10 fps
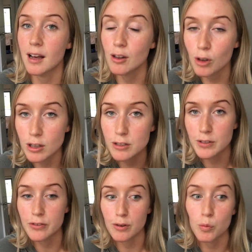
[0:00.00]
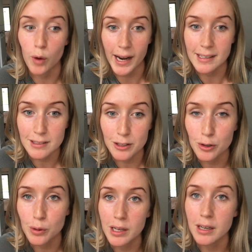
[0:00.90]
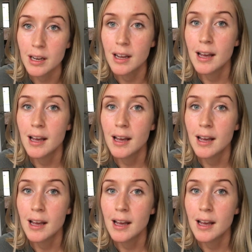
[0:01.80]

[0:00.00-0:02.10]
lots of different ways to do it.